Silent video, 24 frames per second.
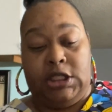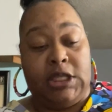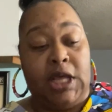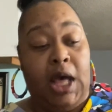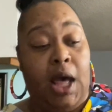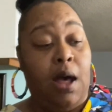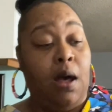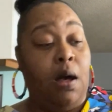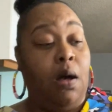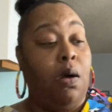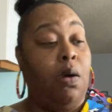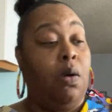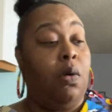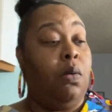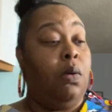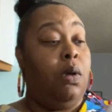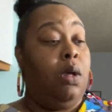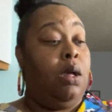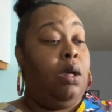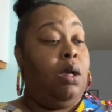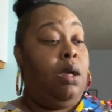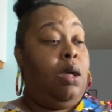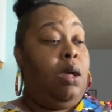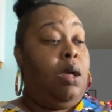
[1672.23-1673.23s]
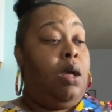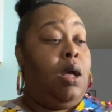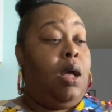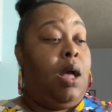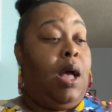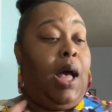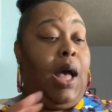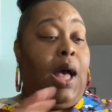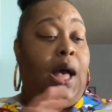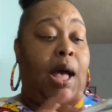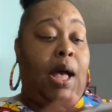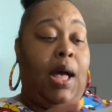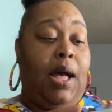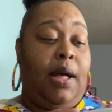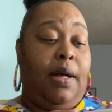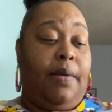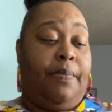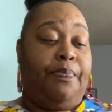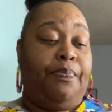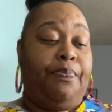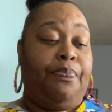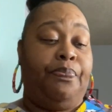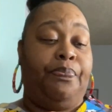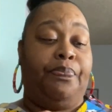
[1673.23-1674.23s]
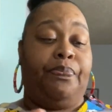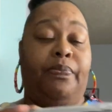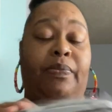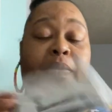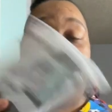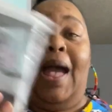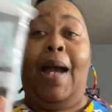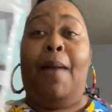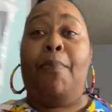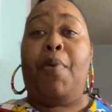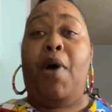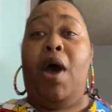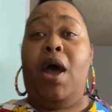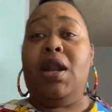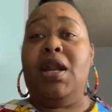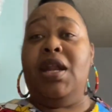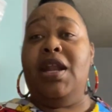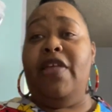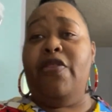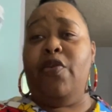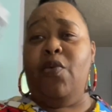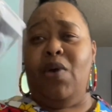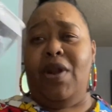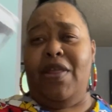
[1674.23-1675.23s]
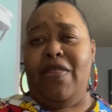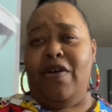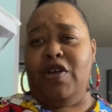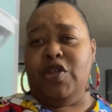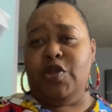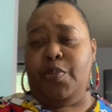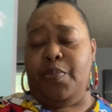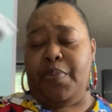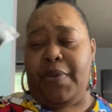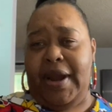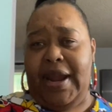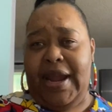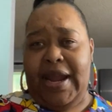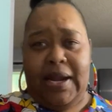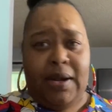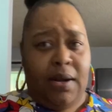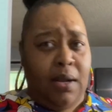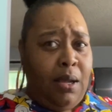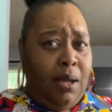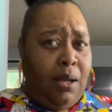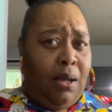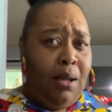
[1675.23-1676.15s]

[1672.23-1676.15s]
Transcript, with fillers: So um I bought another one of those braid